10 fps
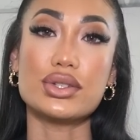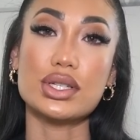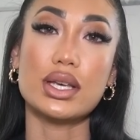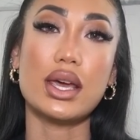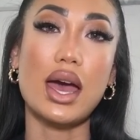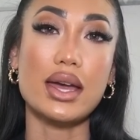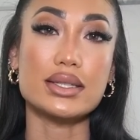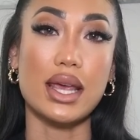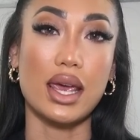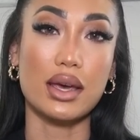usually I
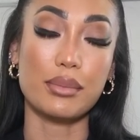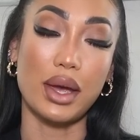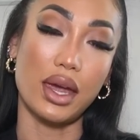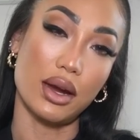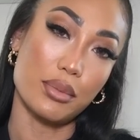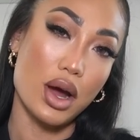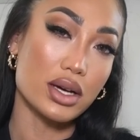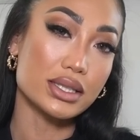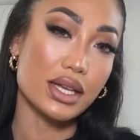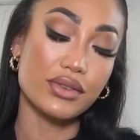take my
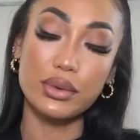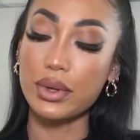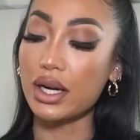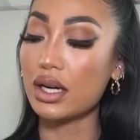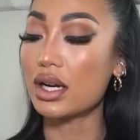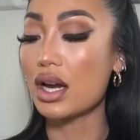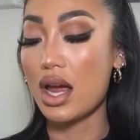AirPods everywhere.